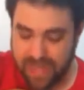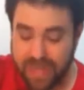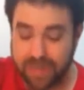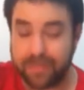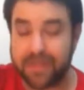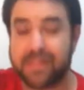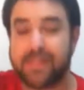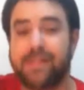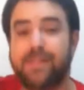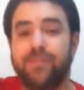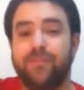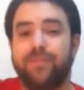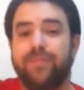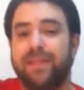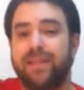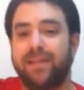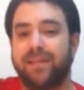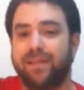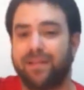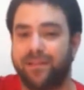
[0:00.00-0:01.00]
I'm
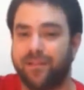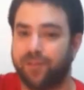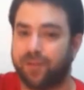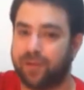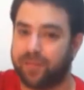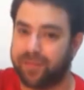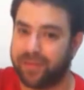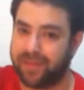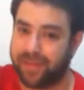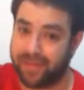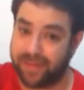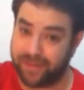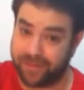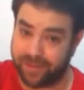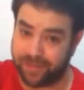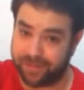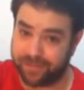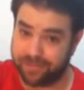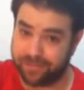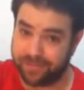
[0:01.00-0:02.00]
assuming that you're a
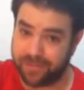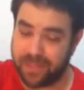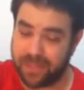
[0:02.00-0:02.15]
beginner.